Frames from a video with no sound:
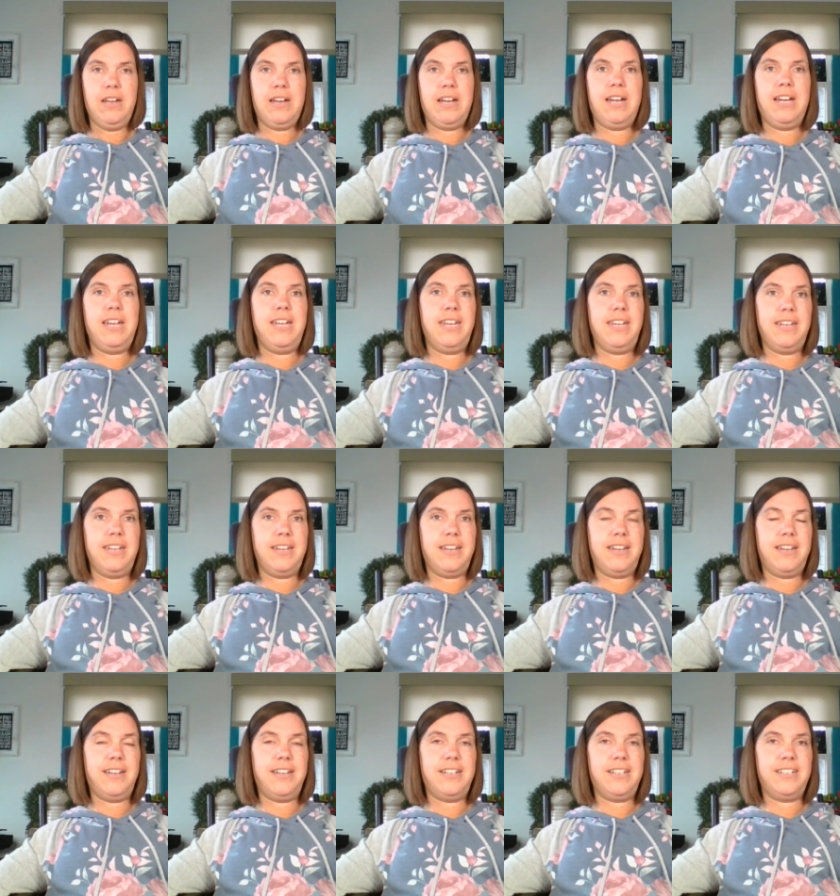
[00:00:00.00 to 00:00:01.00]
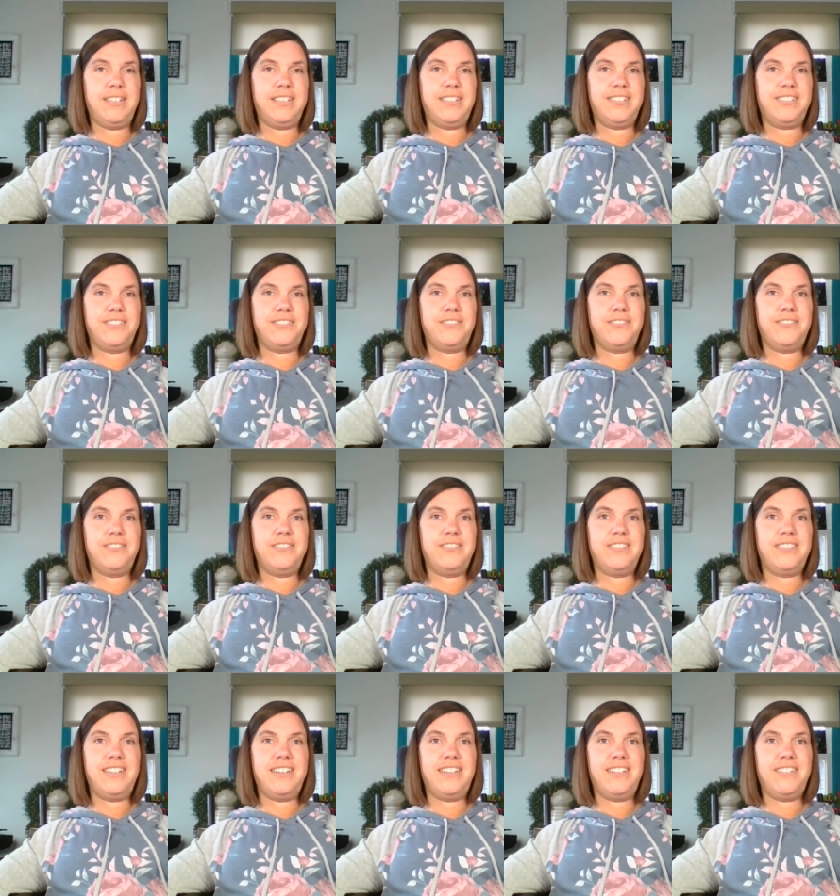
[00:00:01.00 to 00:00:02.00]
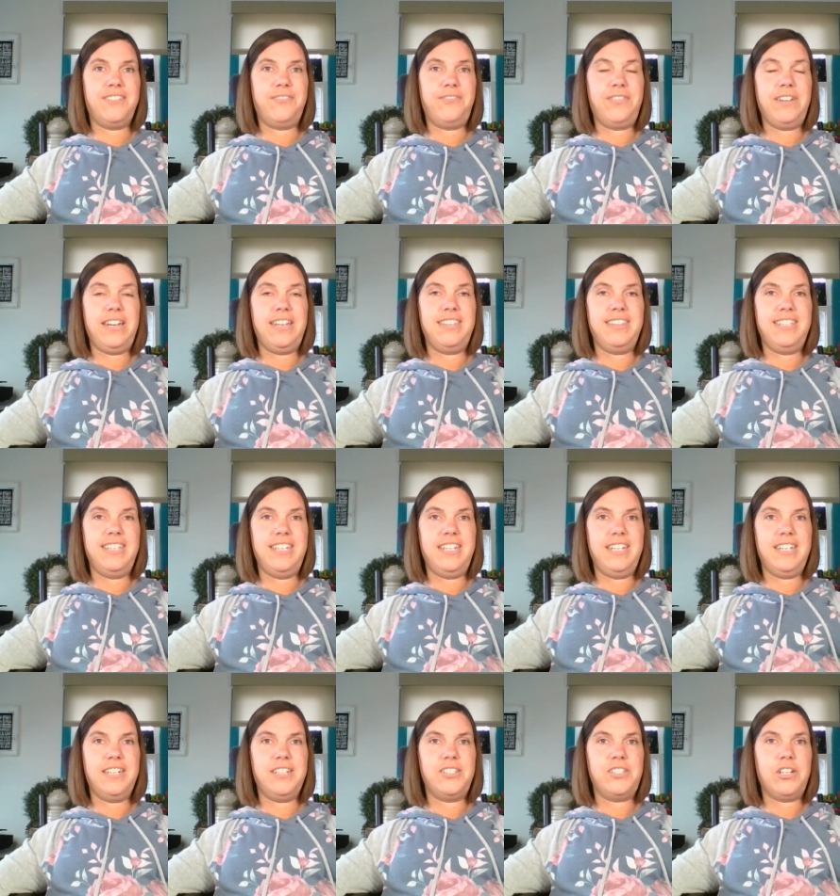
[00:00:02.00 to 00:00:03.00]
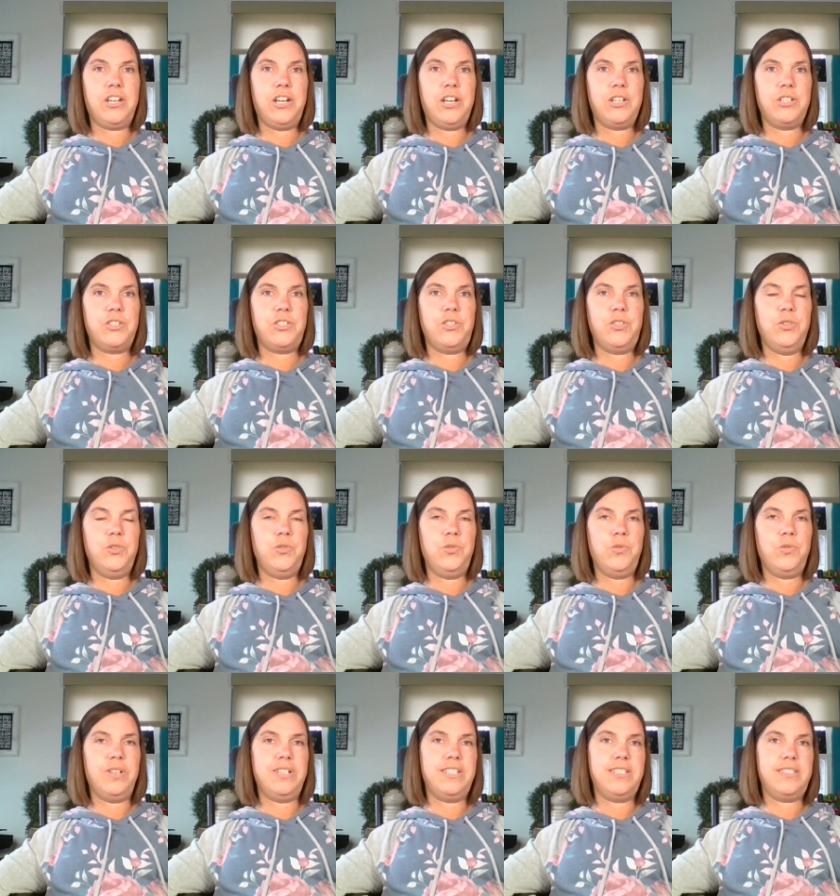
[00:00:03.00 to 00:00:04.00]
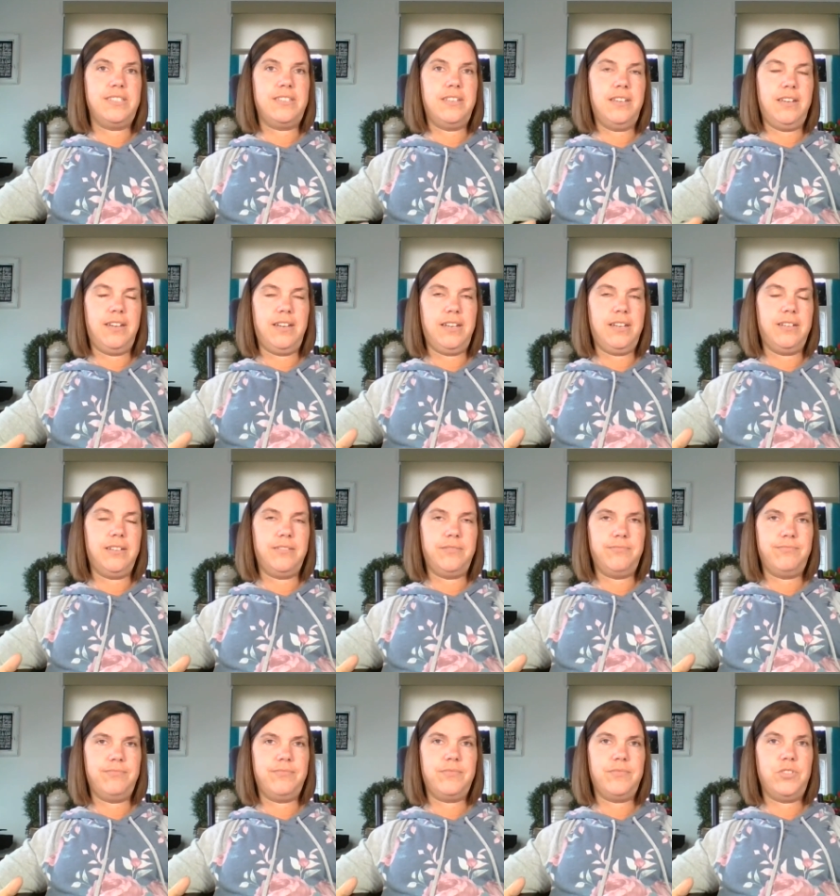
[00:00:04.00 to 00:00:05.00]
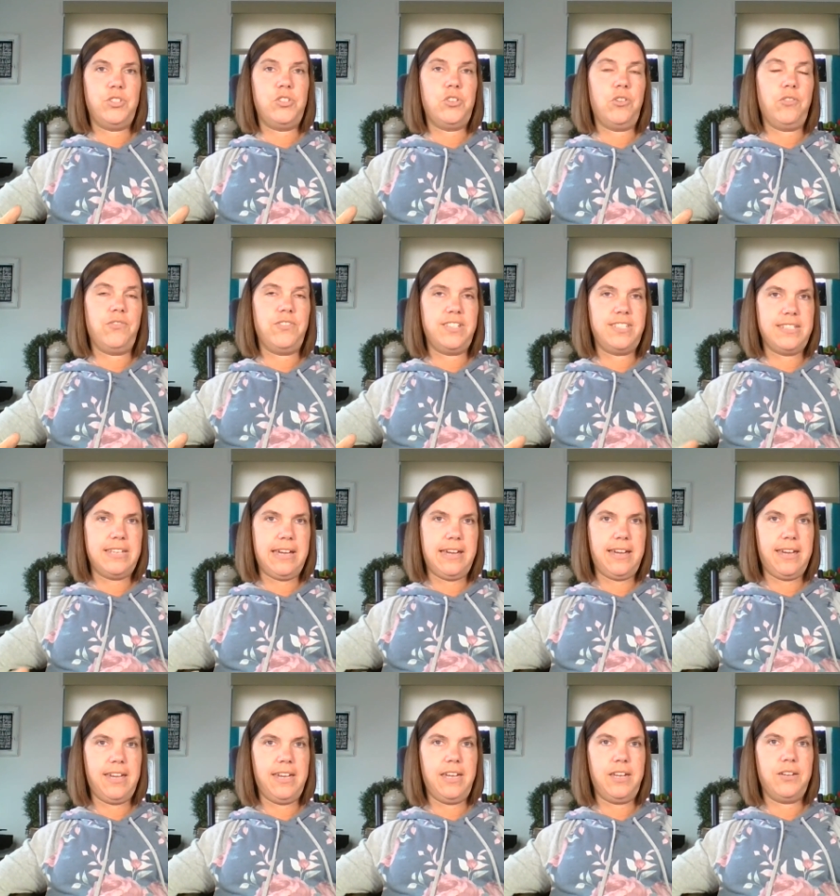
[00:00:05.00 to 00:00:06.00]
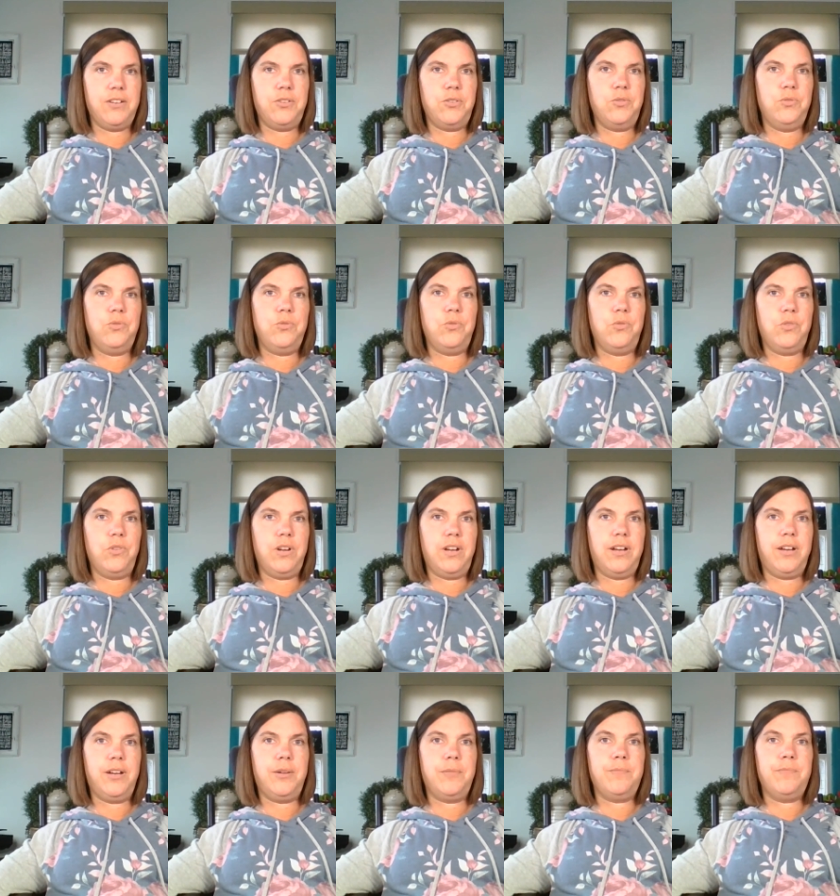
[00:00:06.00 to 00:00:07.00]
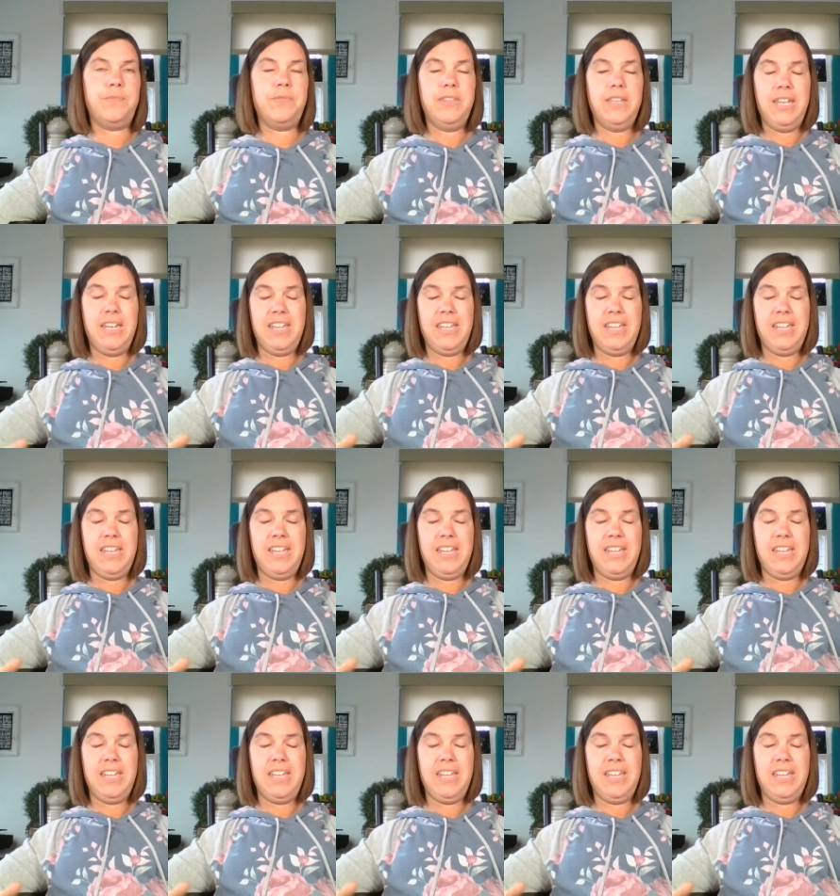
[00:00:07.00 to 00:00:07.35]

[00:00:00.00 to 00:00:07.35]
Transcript: I, uh... Finally talked to a uh, service guy who um,